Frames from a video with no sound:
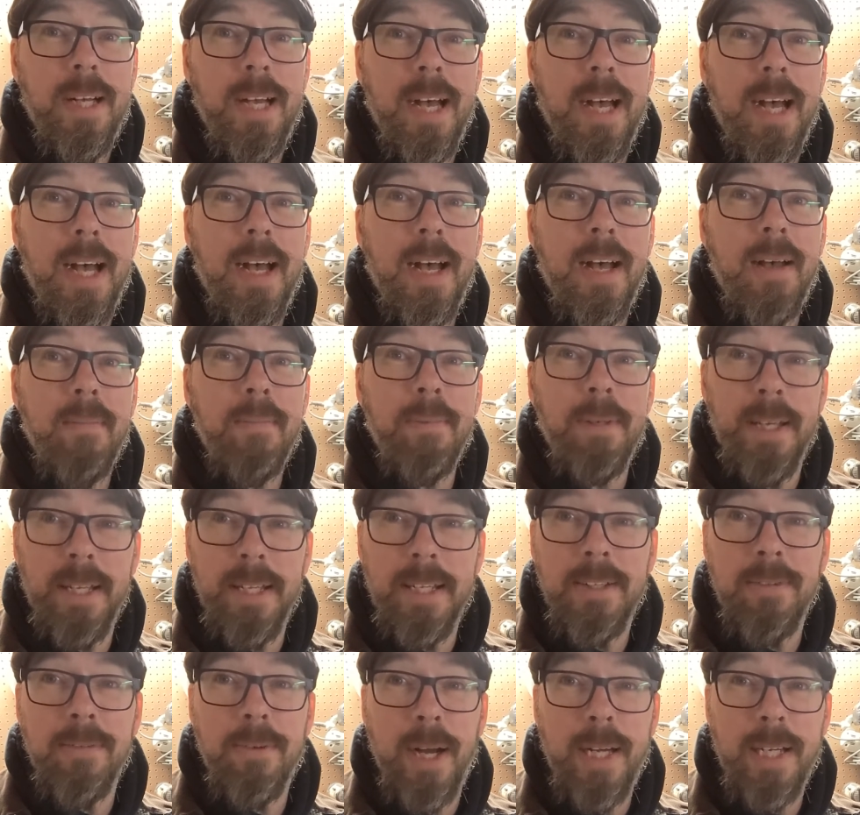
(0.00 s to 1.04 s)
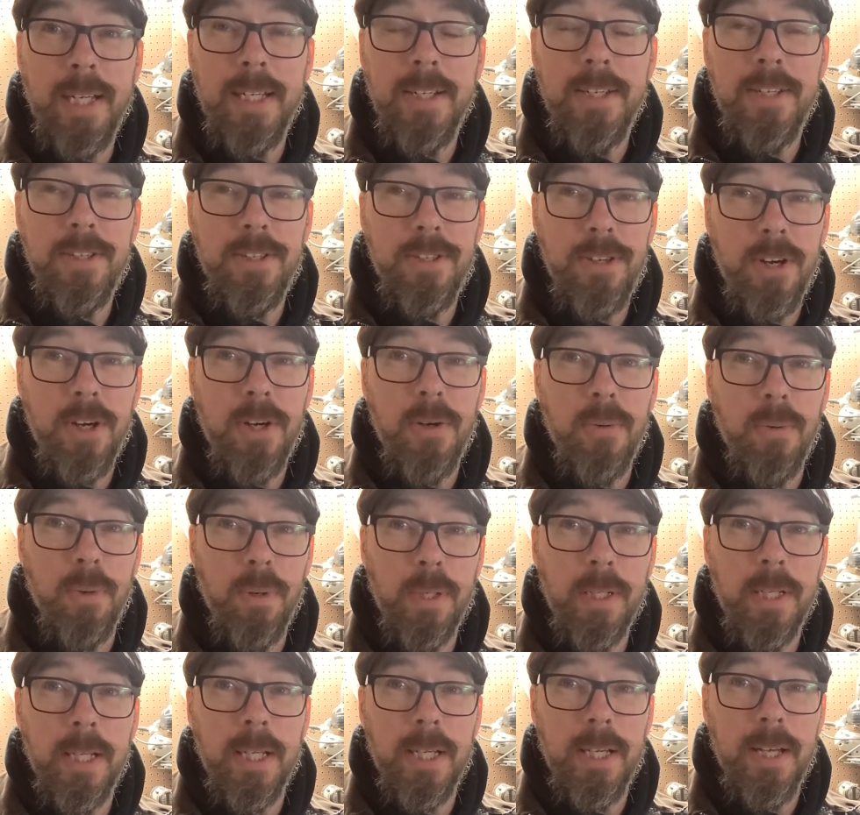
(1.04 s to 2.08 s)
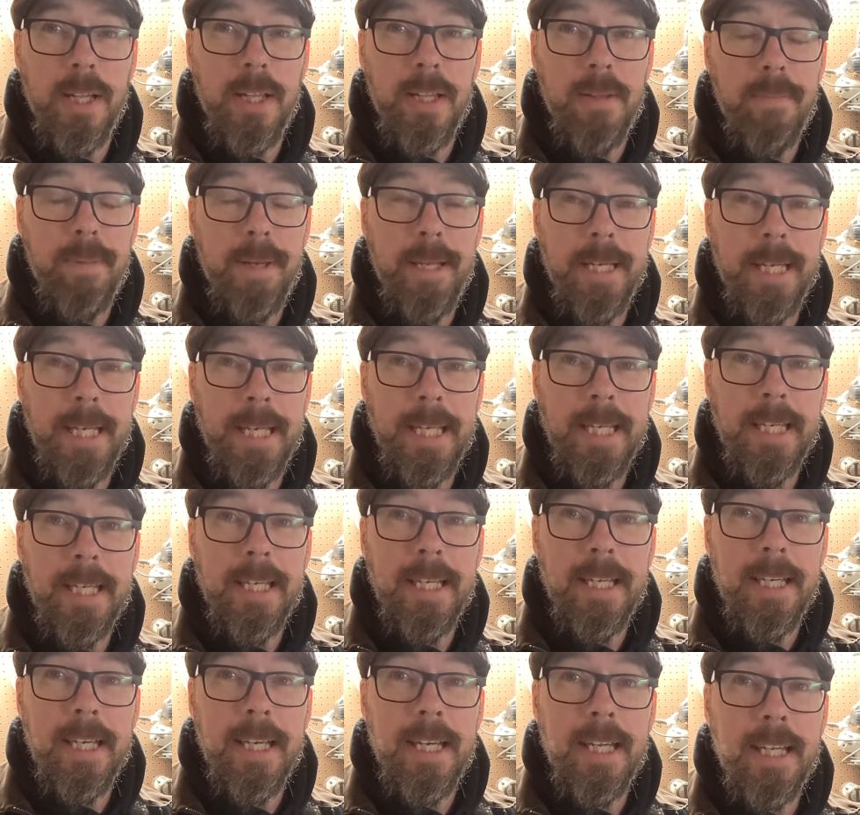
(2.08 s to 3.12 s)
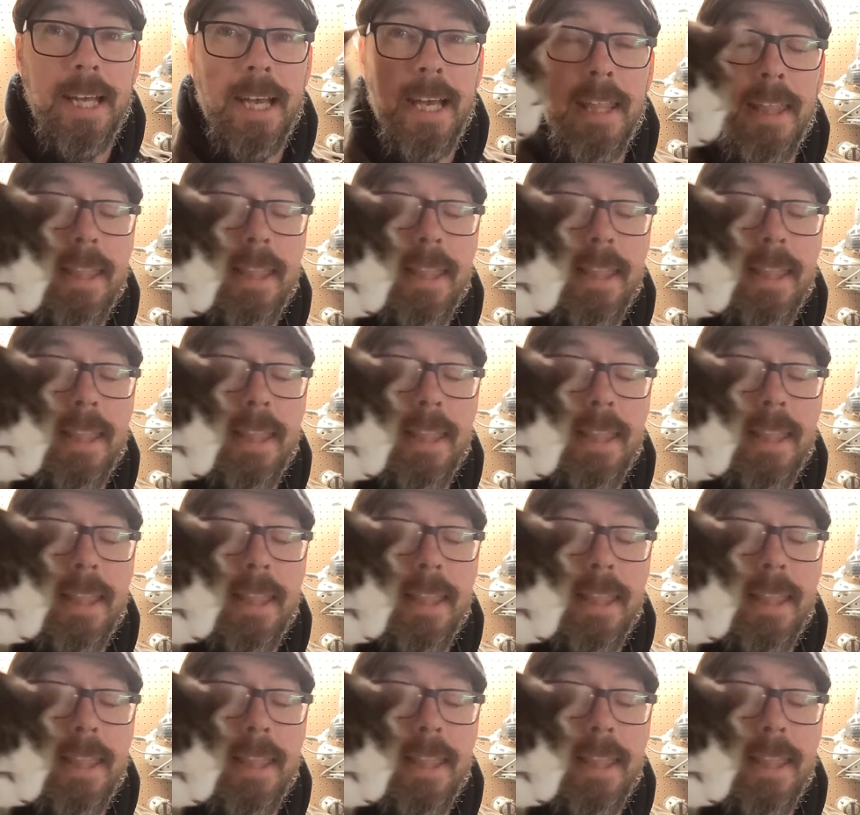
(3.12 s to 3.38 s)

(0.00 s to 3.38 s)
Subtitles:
I'm getting ready to start working on the Mini, and I